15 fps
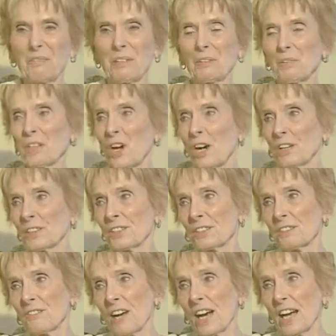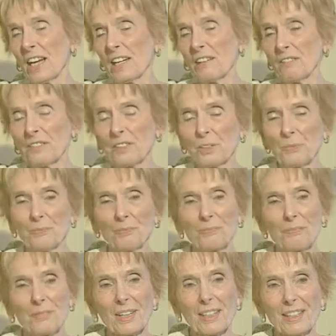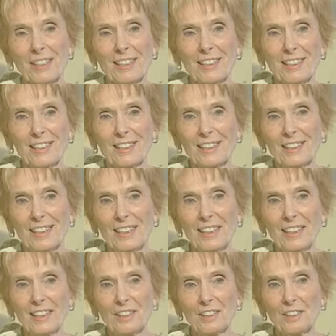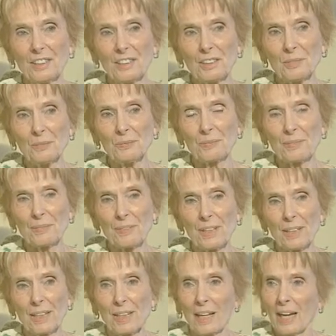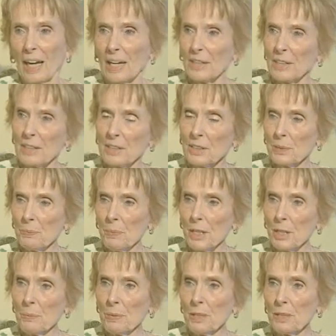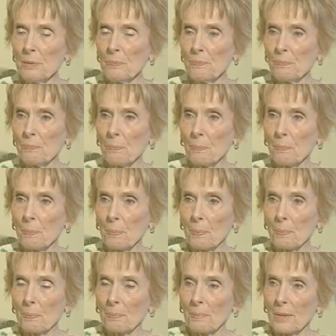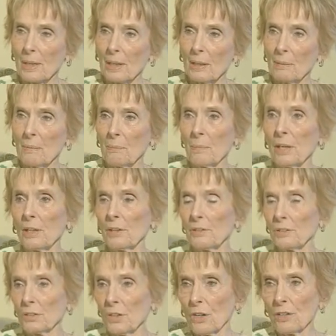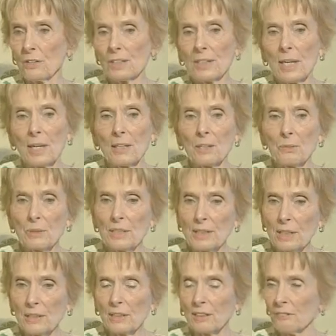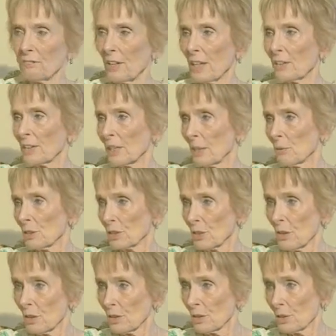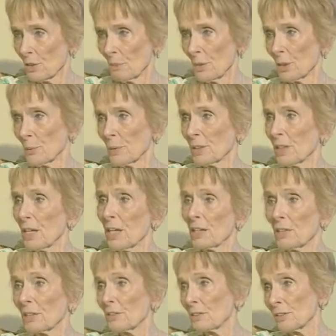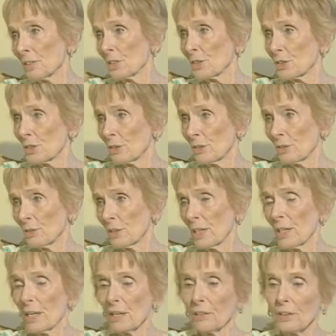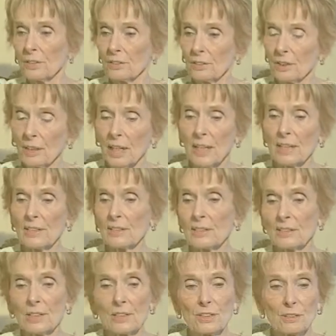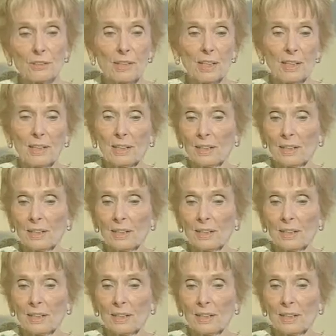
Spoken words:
But we all survived, and I guess maybe my other daughters kind of resented the fact that I was gone so much, but they had other things to do. They had other classes. They took